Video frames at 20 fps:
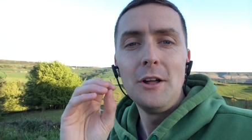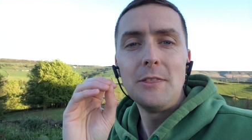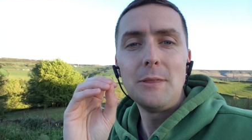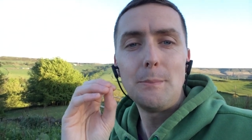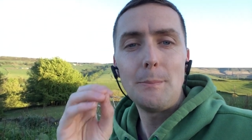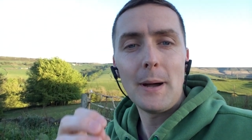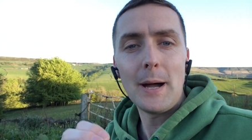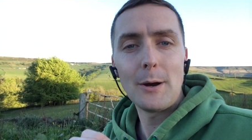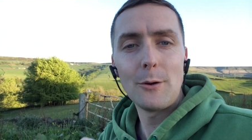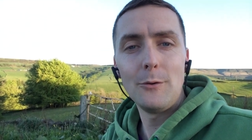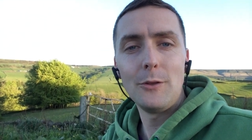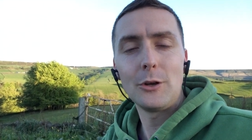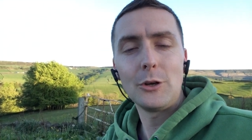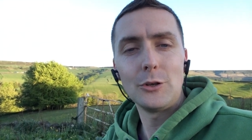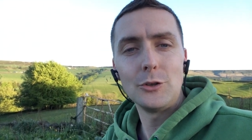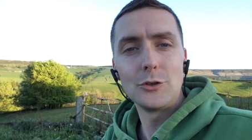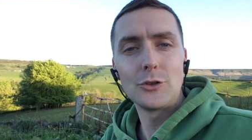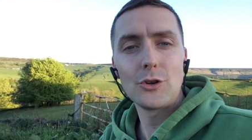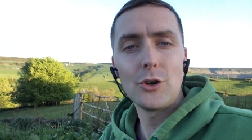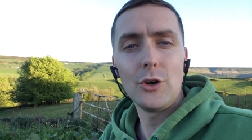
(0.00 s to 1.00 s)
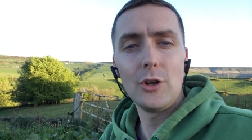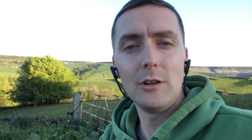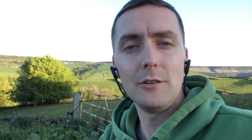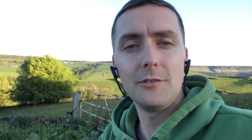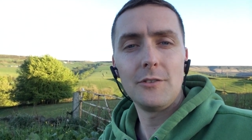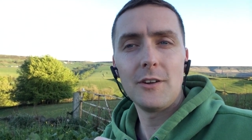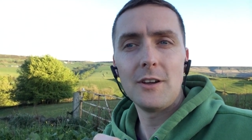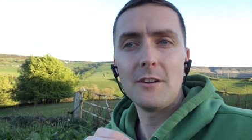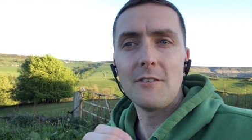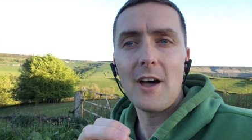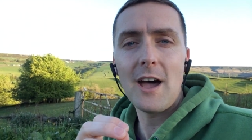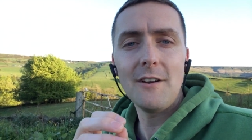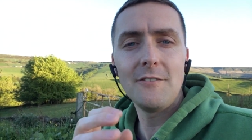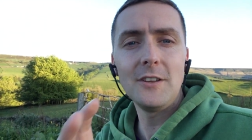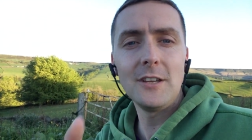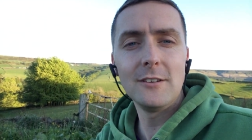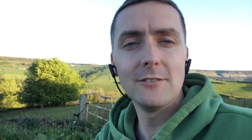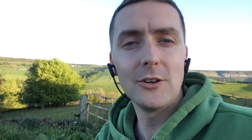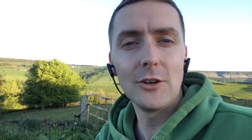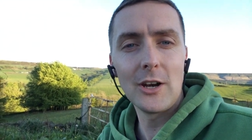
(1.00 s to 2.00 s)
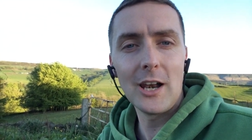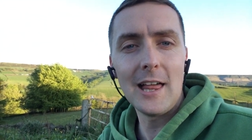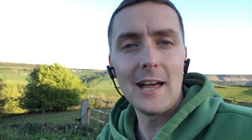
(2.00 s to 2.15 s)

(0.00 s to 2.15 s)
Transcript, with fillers: the power and the control of, of having your own